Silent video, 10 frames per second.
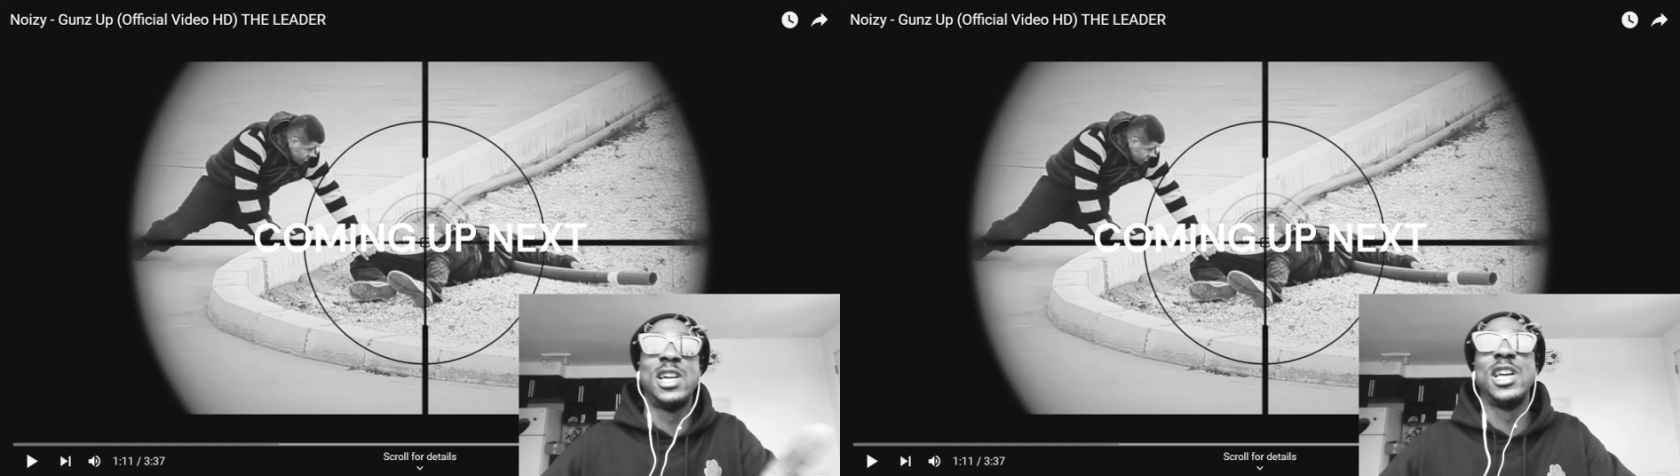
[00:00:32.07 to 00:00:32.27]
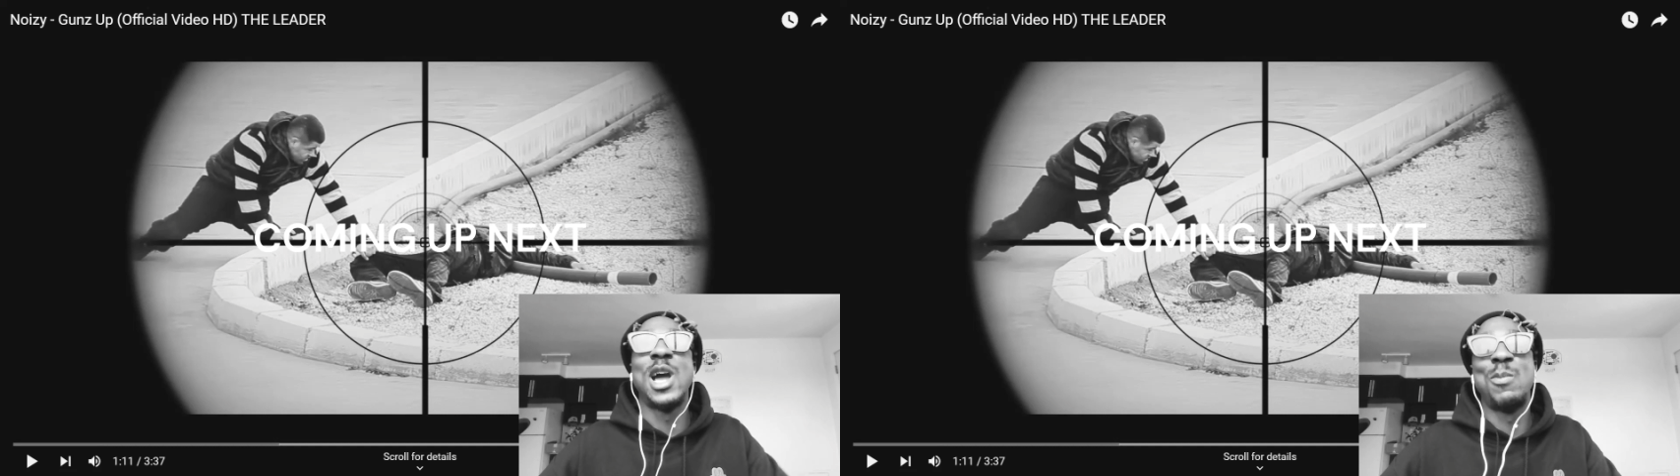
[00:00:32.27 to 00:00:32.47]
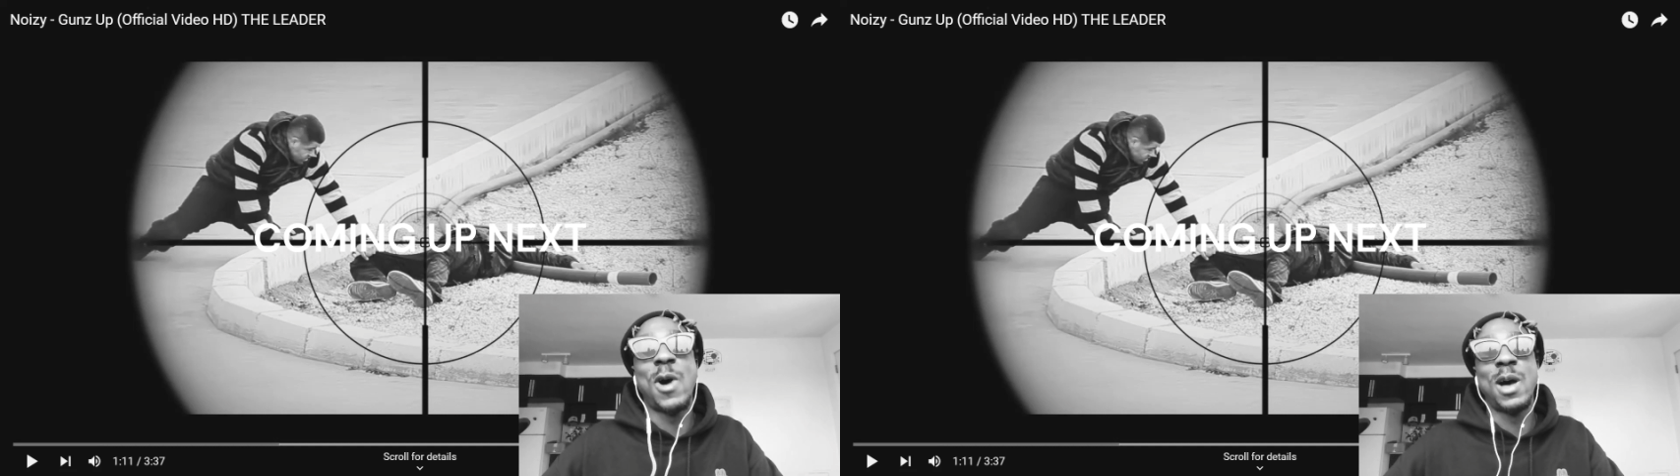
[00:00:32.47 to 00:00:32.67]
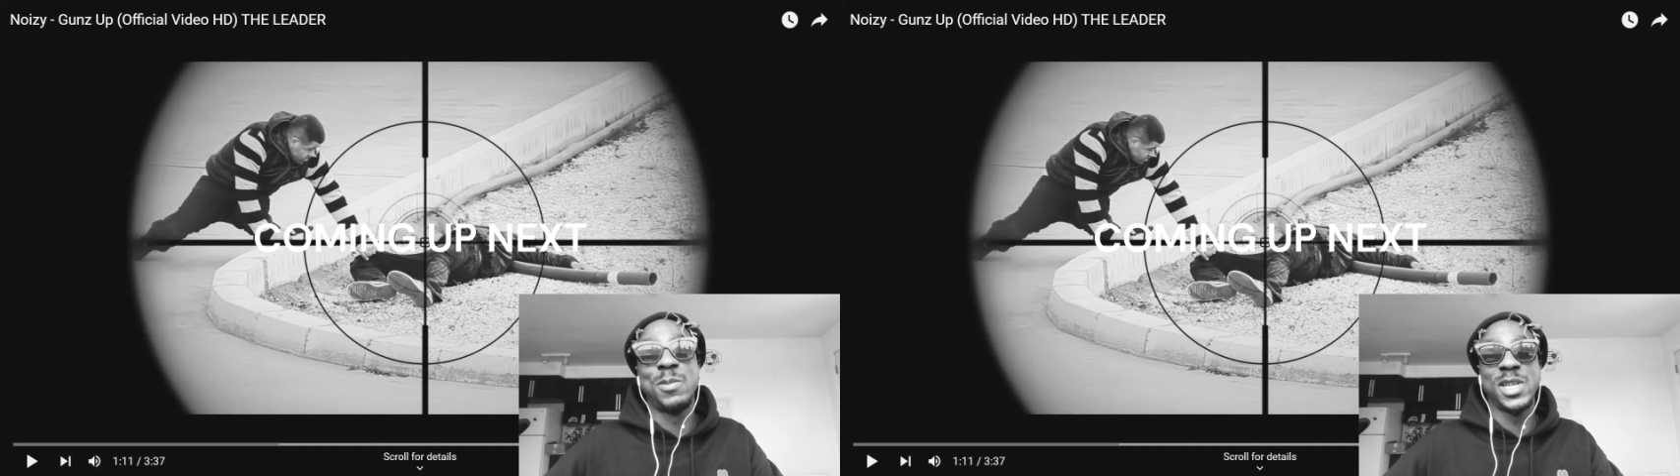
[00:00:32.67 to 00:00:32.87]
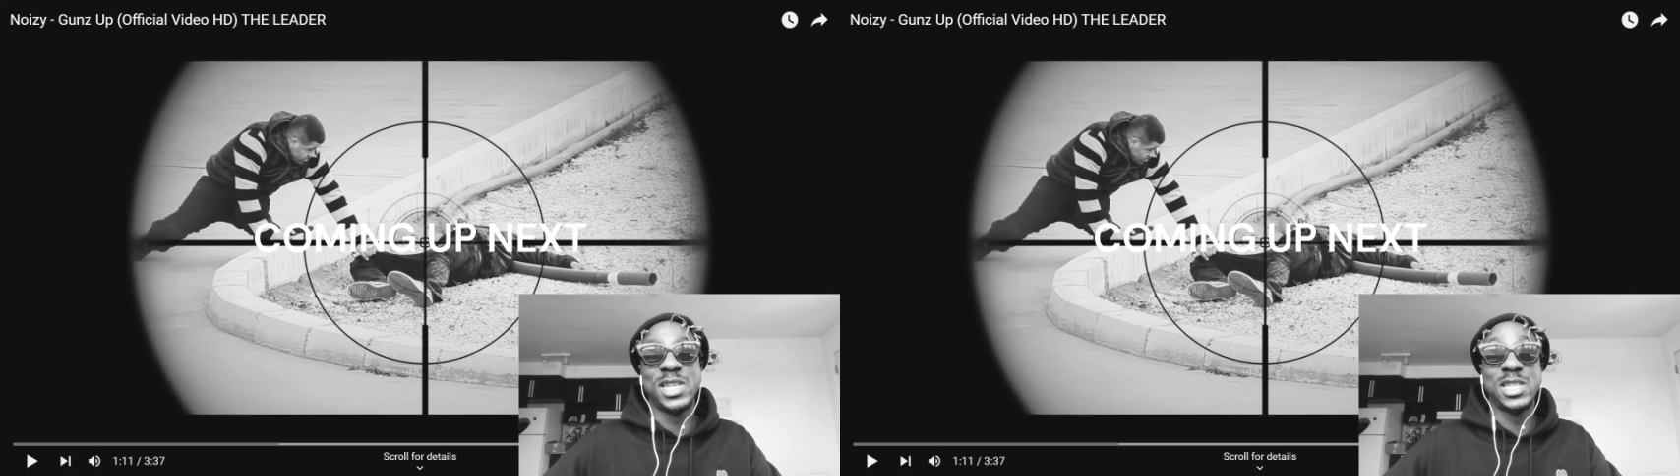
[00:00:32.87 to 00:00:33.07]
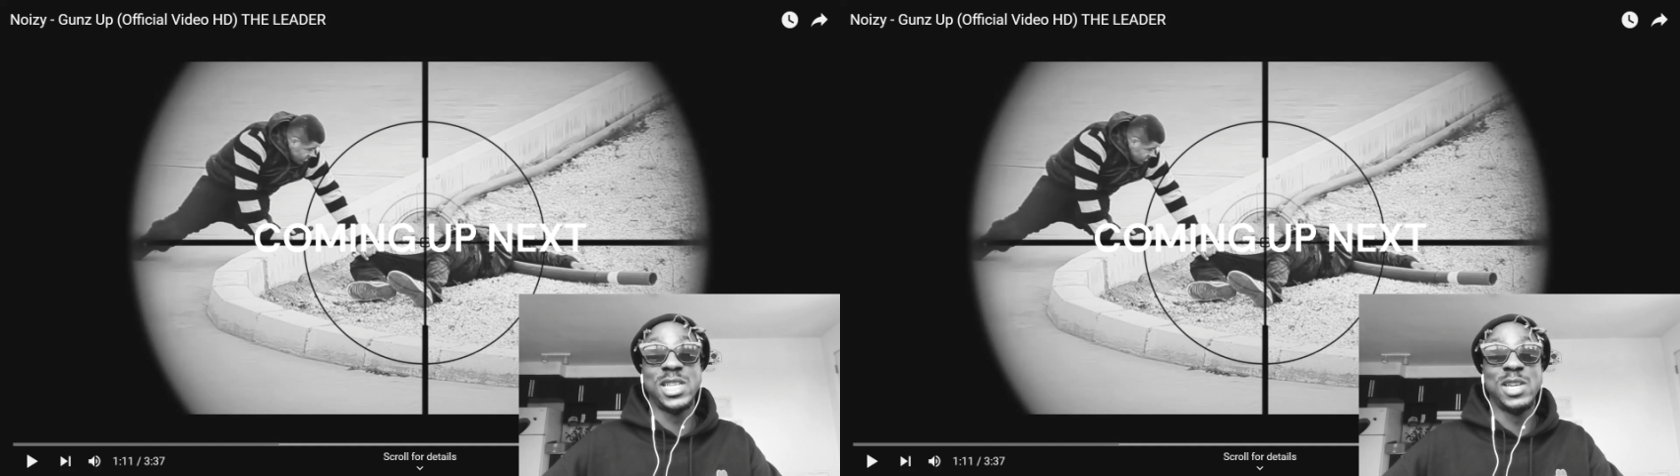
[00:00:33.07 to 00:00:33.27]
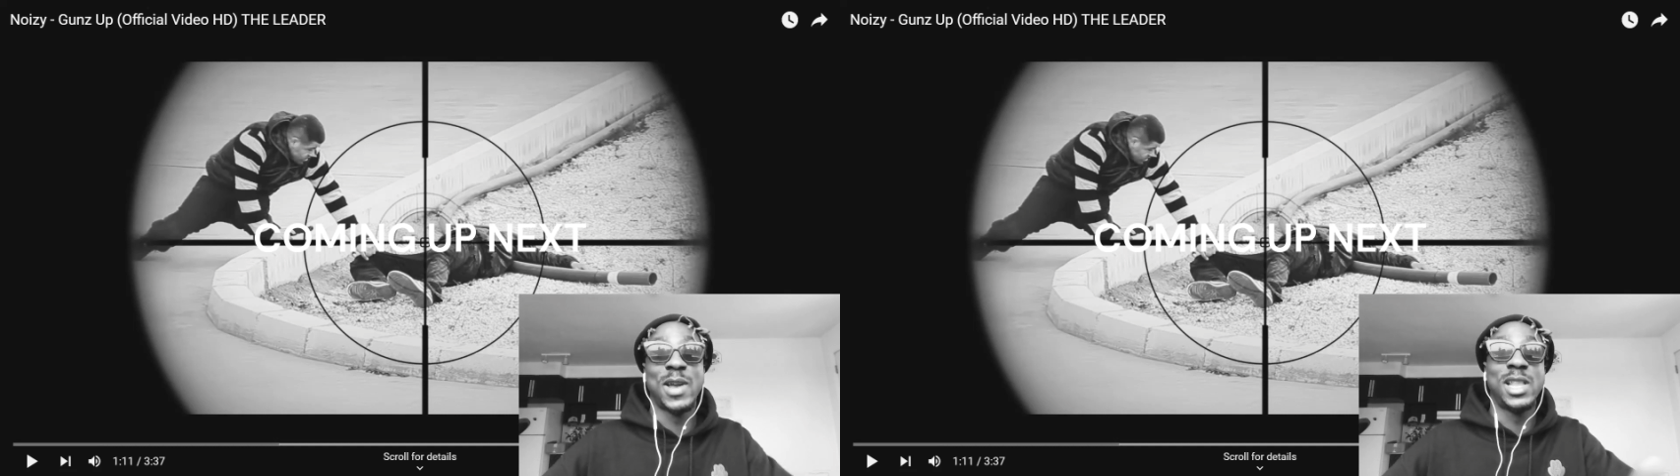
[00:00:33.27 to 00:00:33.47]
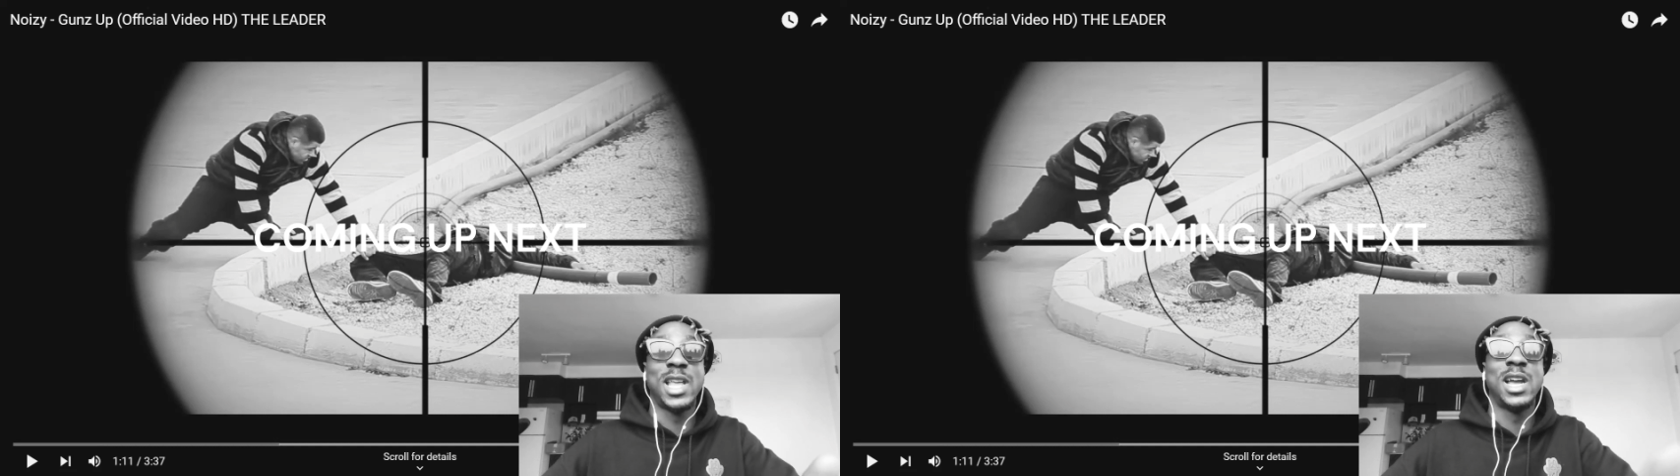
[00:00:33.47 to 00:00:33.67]
could have got popped easily
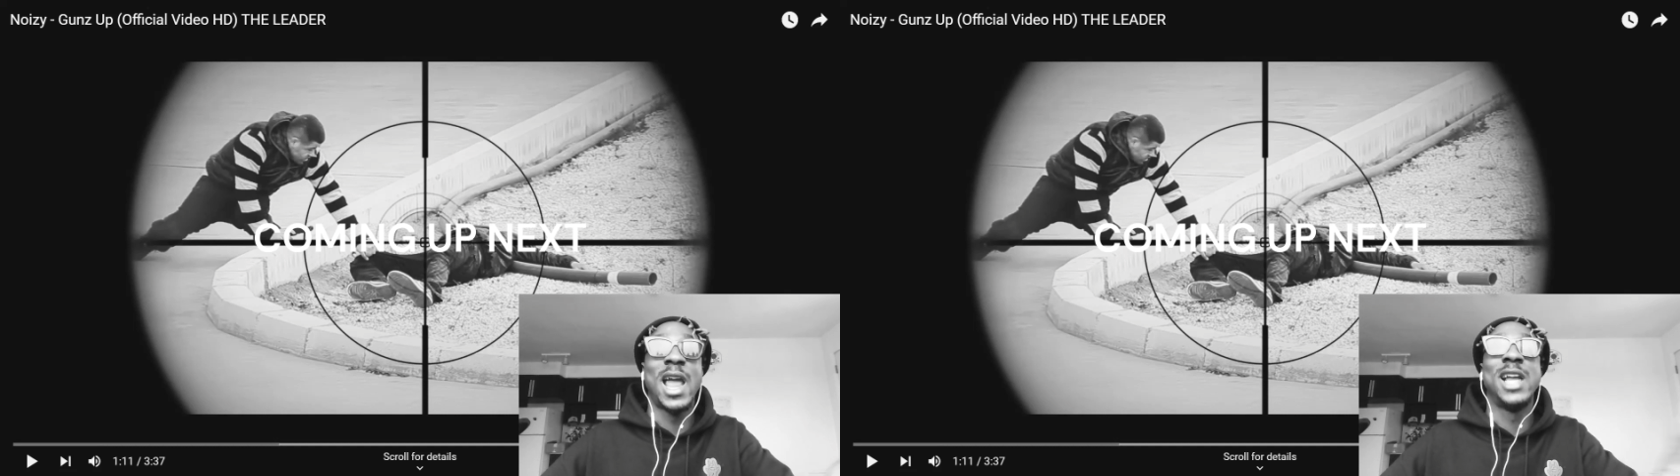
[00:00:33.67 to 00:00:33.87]
right there.